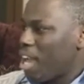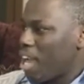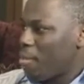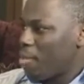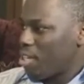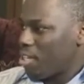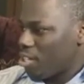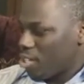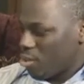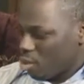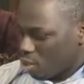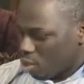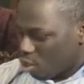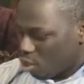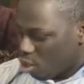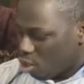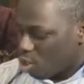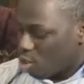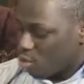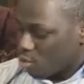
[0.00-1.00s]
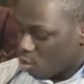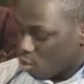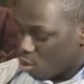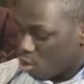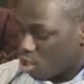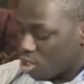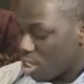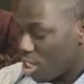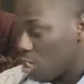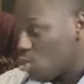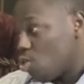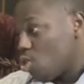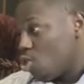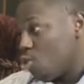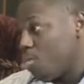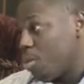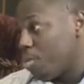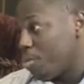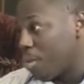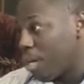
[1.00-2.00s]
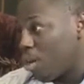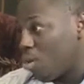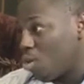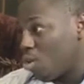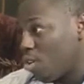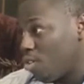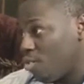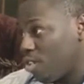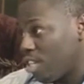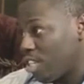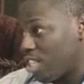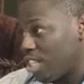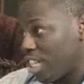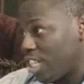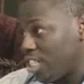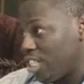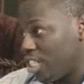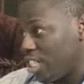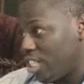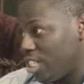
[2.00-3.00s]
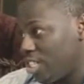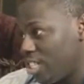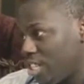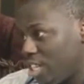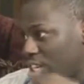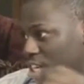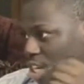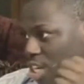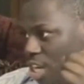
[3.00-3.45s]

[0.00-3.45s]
I mean, you've told us things we should be proud of as Nigerians,